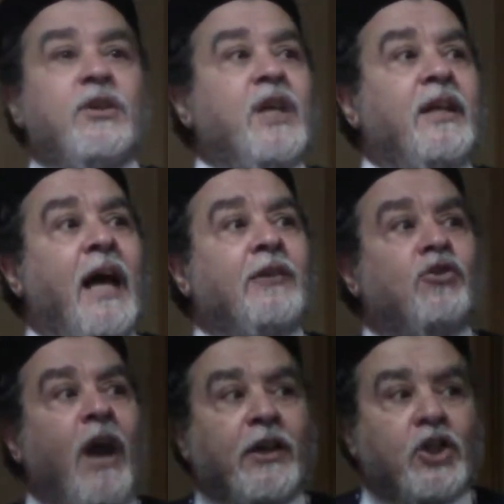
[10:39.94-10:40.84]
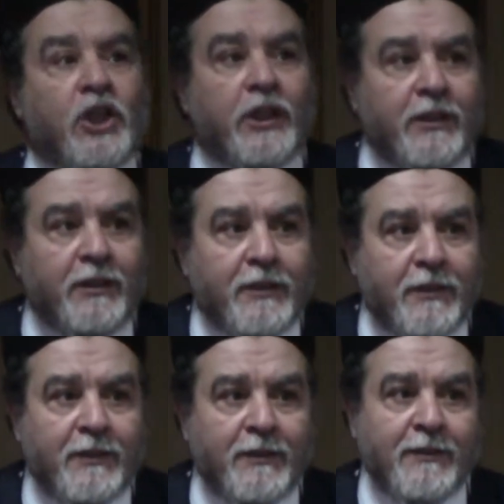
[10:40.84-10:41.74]
an attraction,
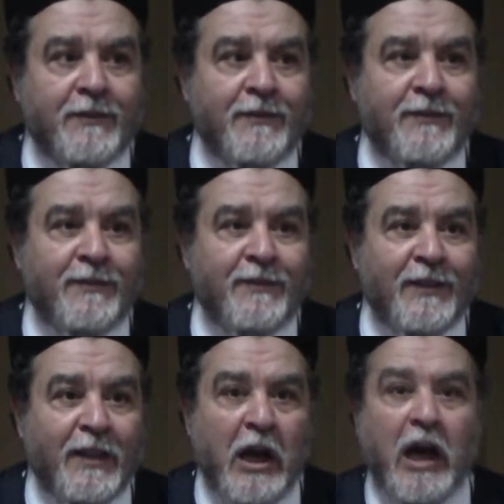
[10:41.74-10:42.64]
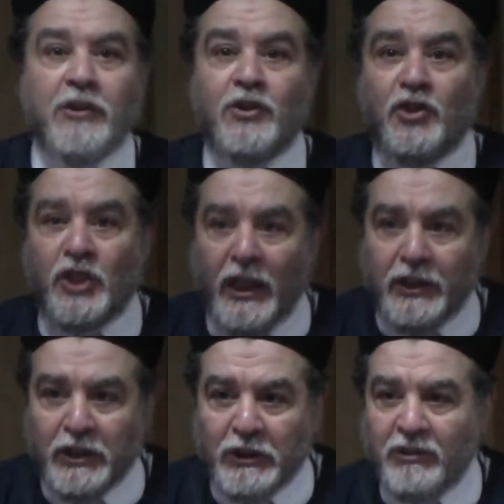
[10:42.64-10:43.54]
a
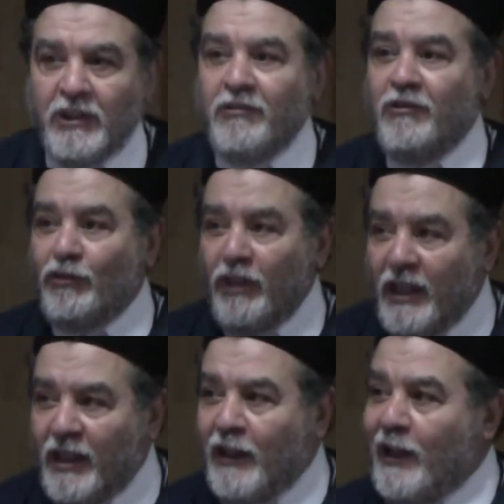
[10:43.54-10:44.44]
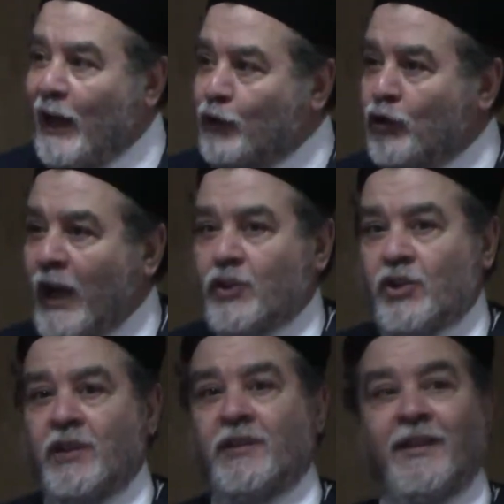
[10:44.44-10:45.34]
genuine, real
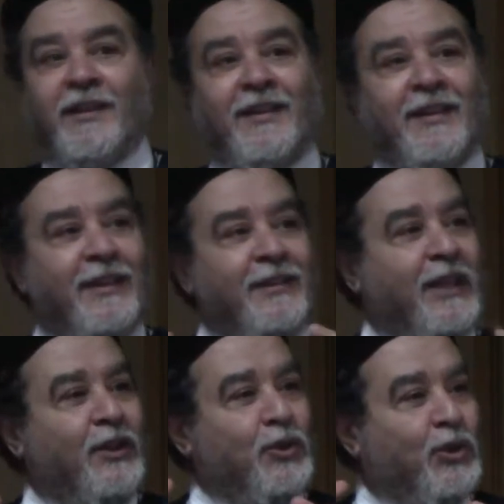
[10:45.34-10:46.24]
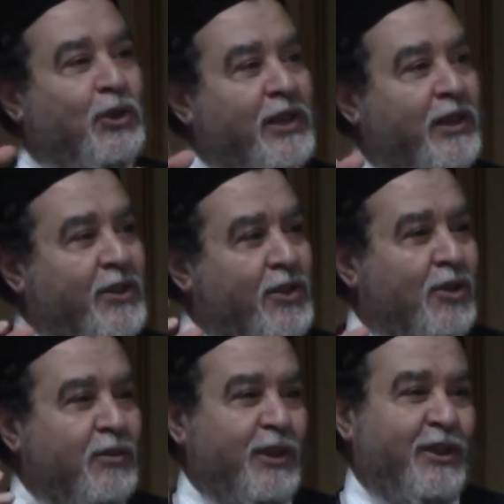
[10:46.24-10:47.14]
attraction in the nucleus
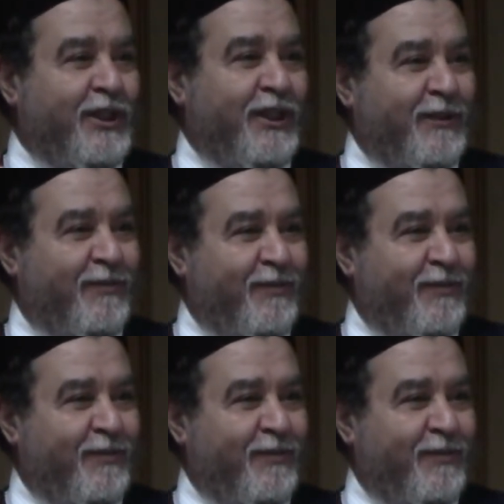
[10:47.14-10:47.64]
community.